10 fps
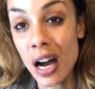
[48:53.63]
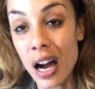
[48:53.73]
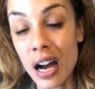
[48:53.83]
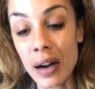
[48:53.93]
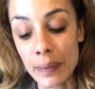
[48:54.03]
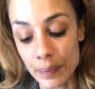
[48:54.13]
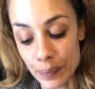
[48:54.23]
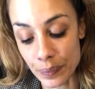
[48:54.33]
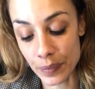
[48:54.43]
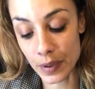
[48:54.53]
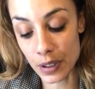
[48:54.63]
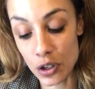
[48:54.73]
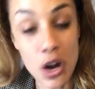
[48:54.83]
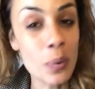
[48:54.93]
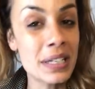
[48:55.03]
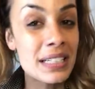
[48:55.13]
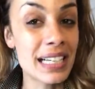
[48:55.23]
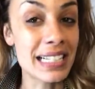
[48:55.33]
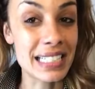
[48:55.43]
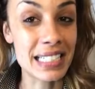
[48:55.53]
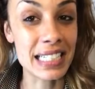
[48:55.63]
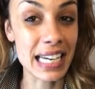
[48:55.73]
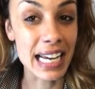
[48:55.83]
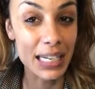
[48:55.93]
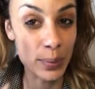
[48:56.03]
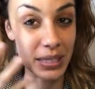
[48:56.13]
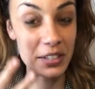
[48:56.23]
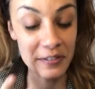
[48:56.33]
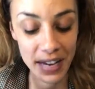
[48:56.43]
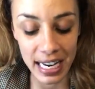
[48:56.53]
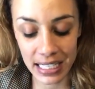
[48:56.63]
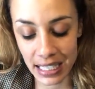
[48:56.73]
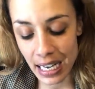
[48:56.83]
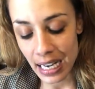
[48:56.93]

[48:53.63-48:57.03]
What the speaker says: No one can see anyone's face.